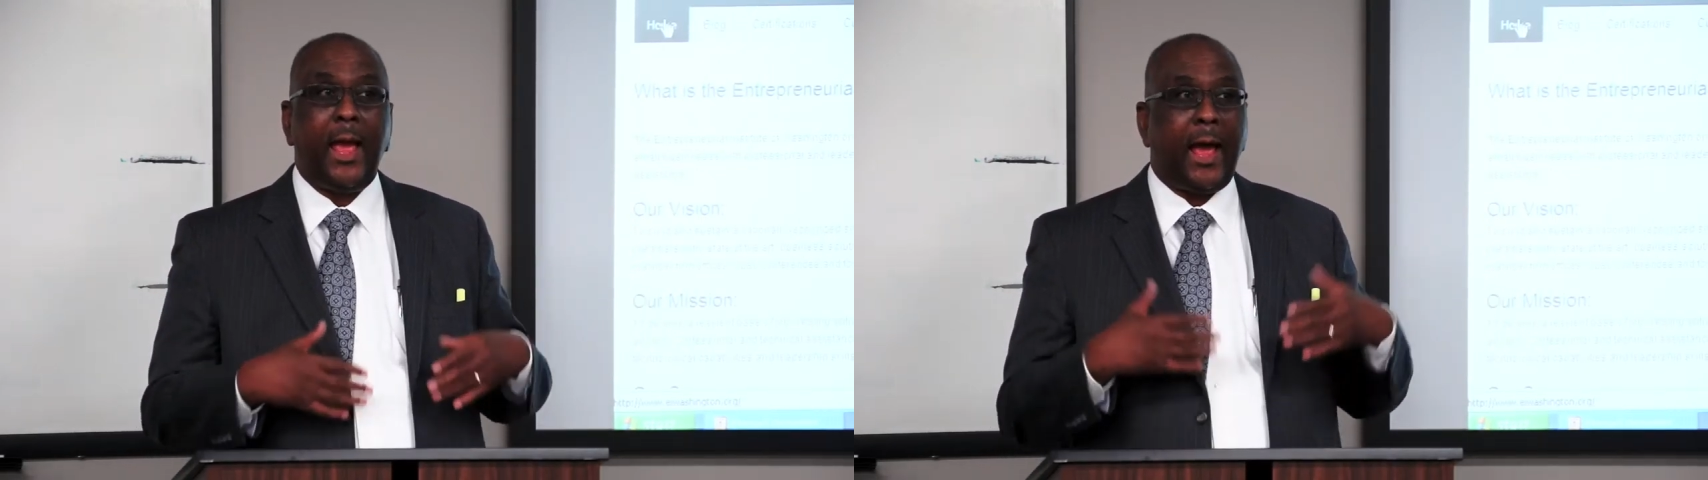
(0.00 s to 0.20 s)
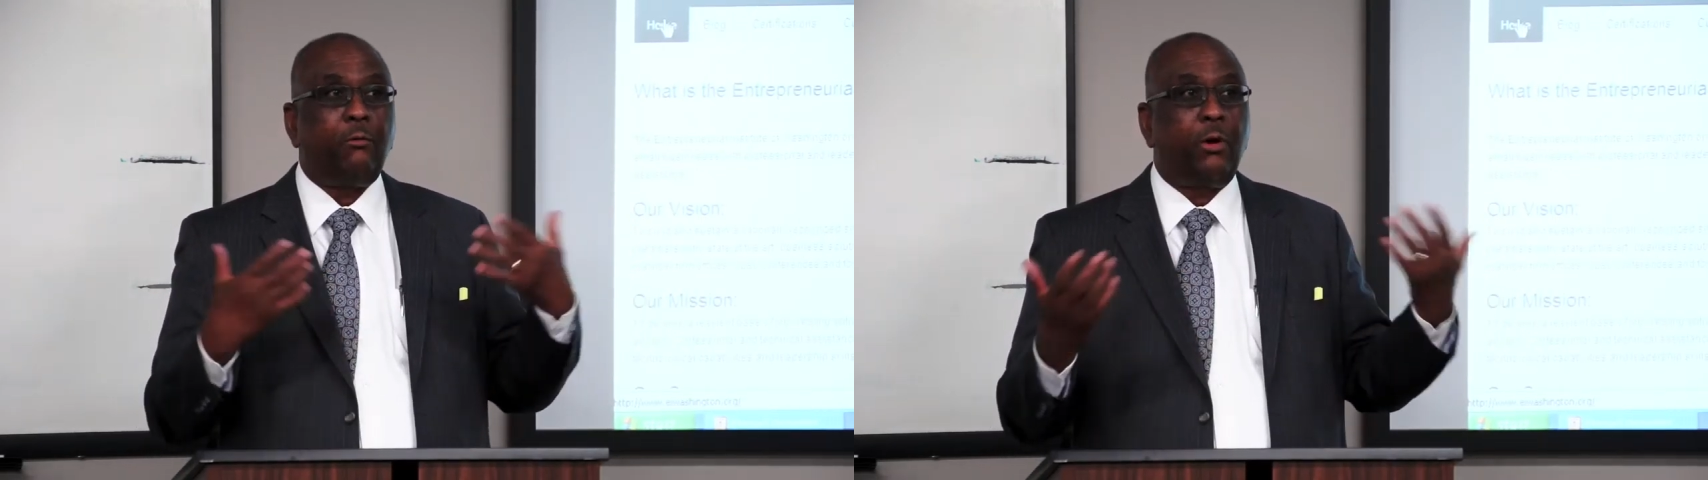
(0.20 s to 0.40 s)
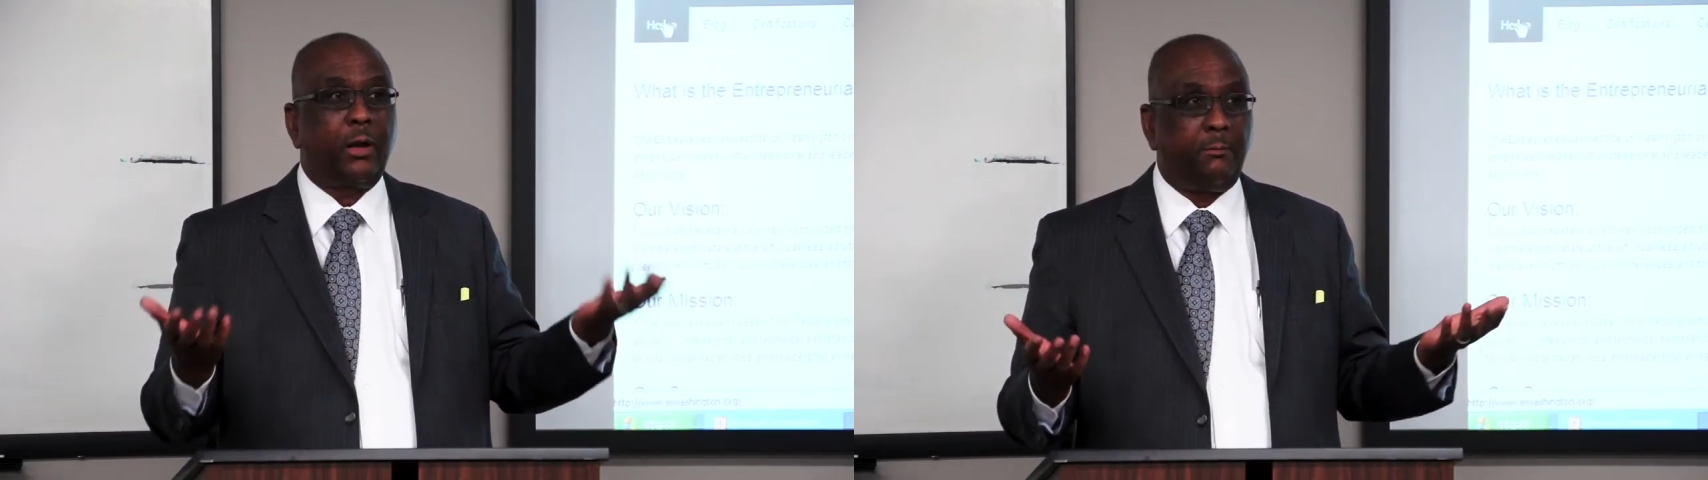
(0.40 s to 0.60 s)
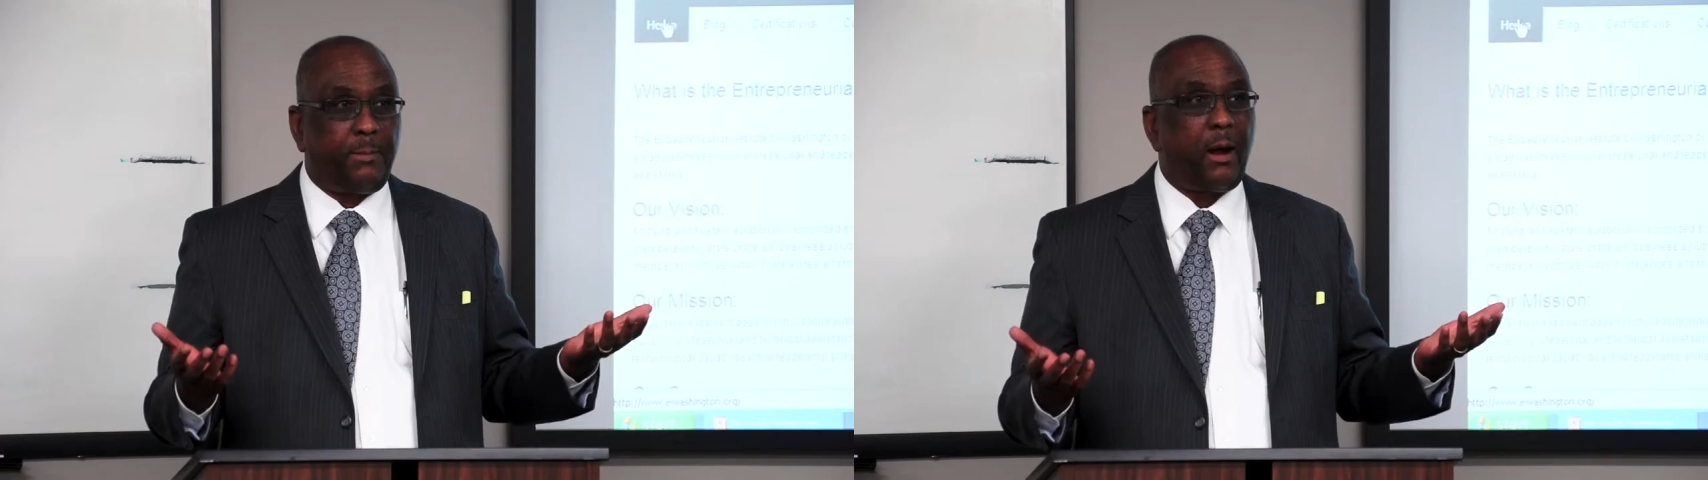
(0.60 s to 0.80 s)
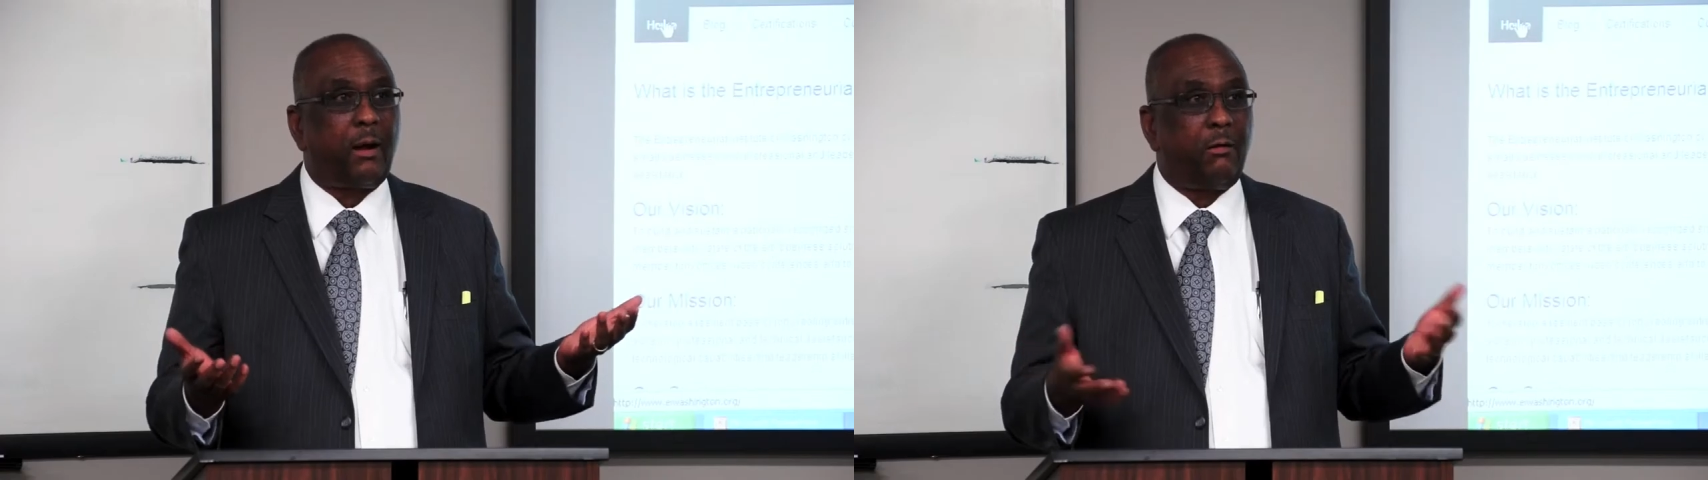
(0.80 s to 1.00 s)
I want to
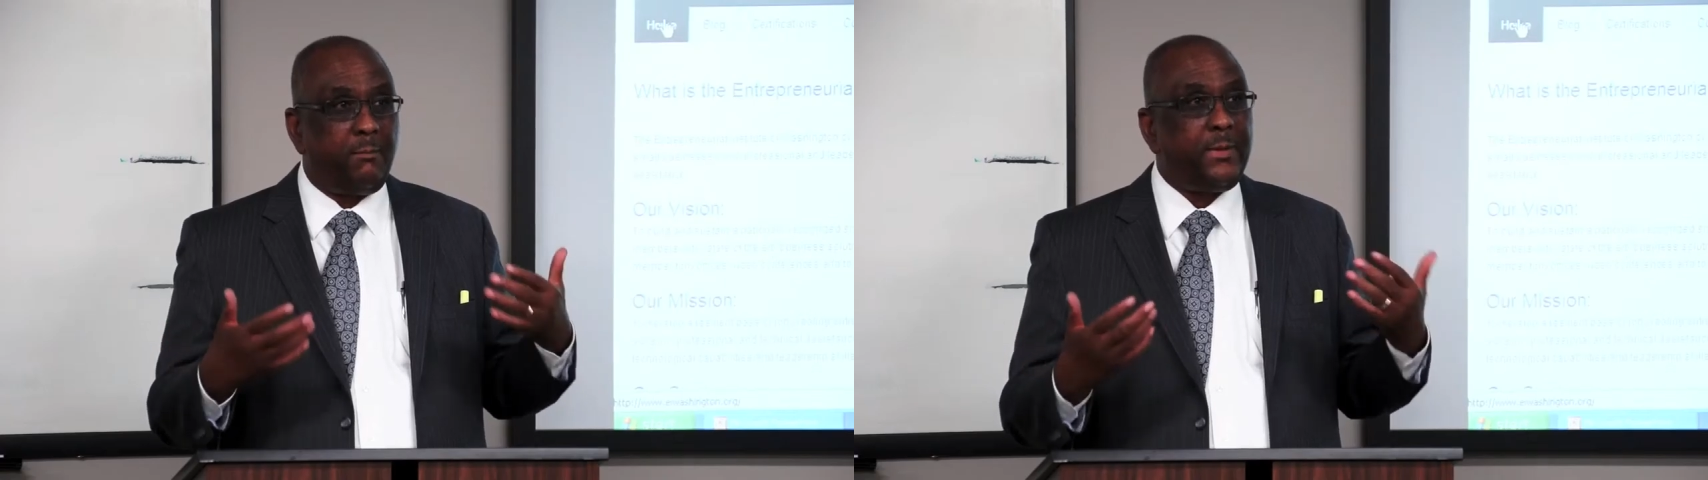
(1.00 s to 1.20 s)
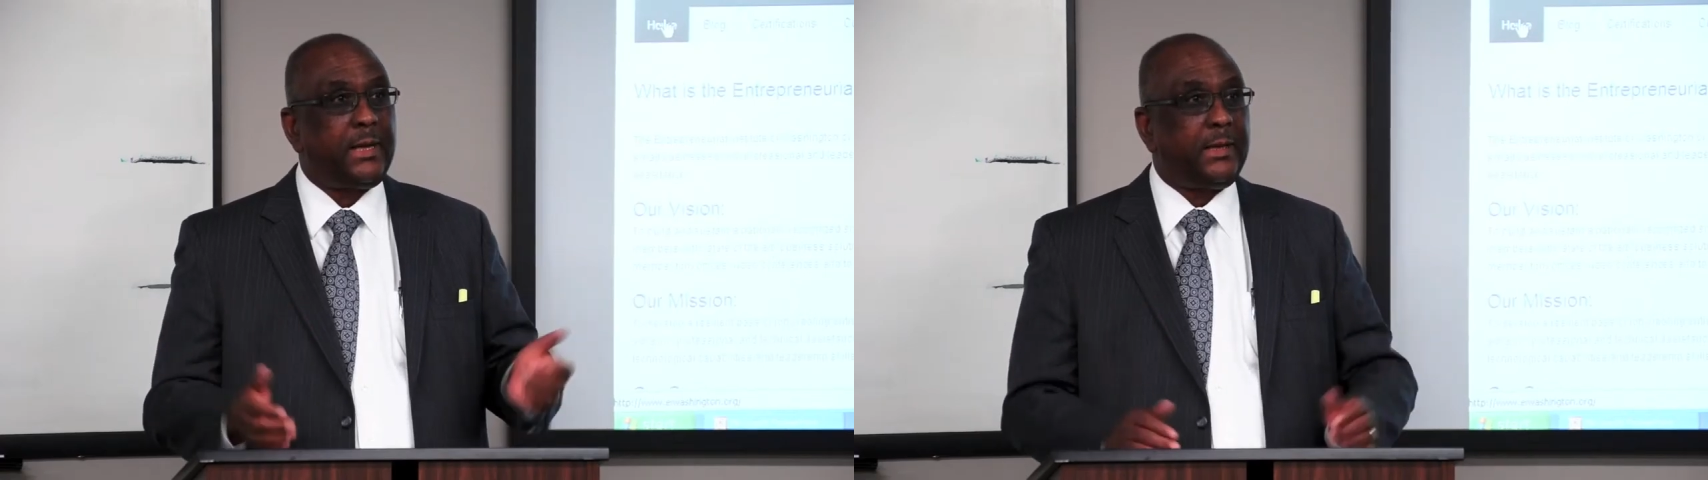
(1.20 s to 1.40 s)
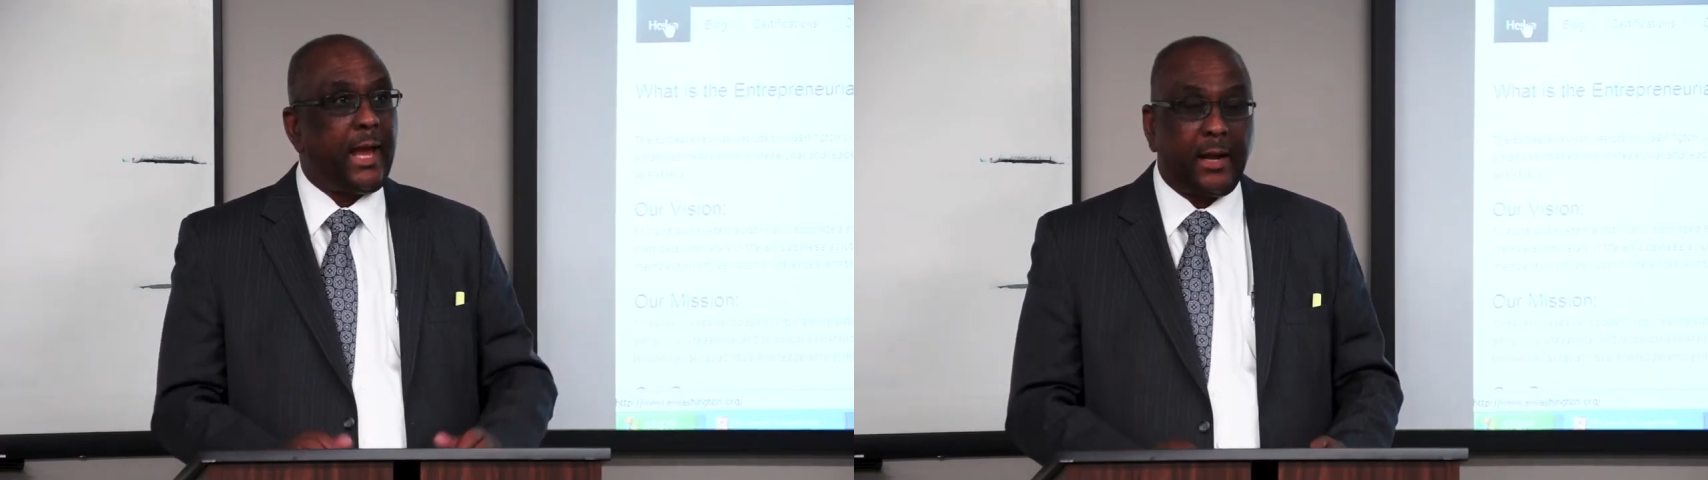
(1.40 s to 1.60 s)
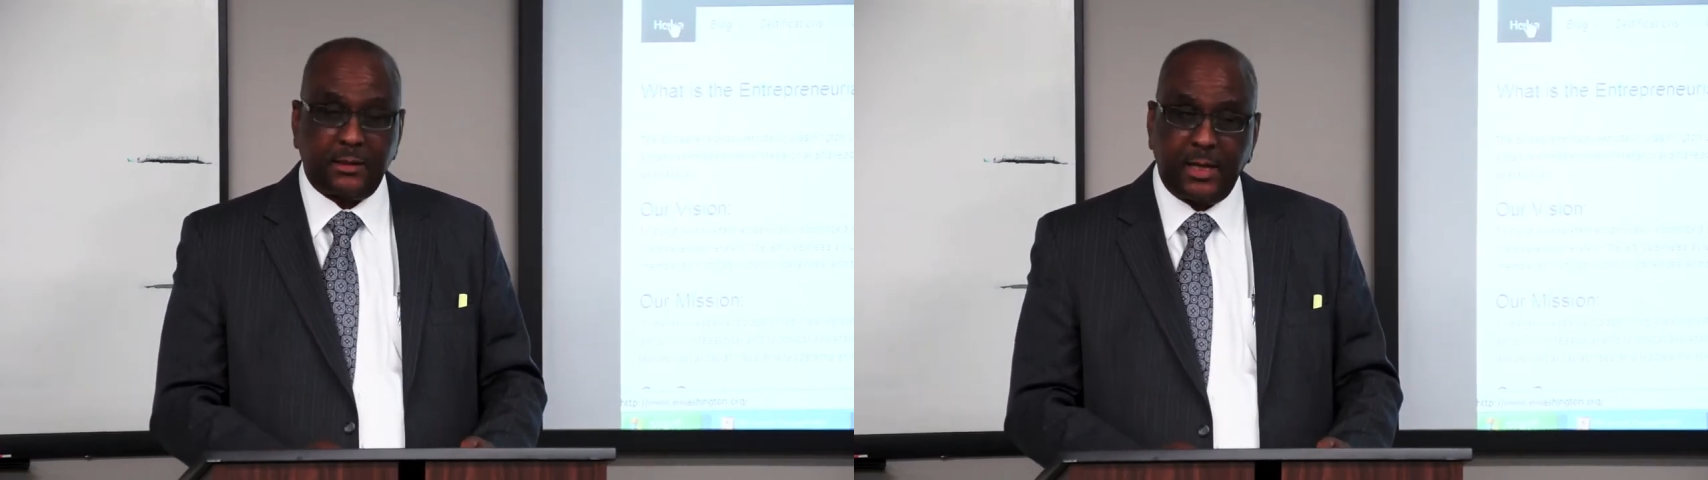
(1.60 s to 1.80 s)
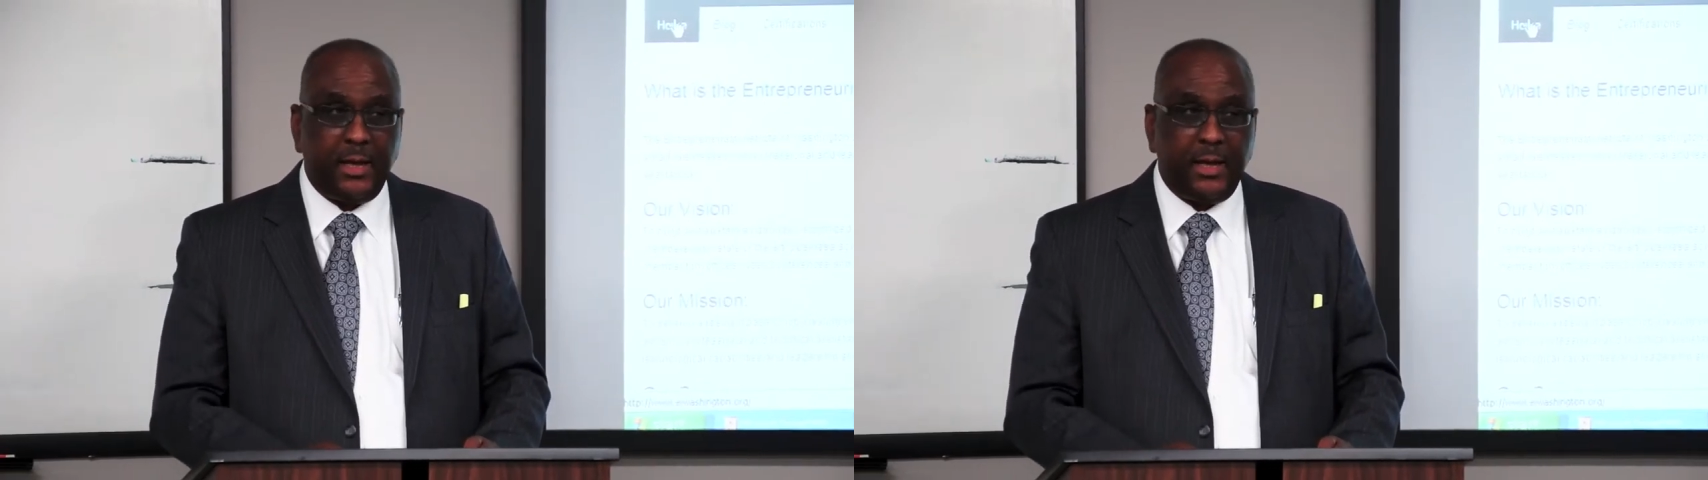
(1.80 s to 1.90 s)
borrow a million dollars.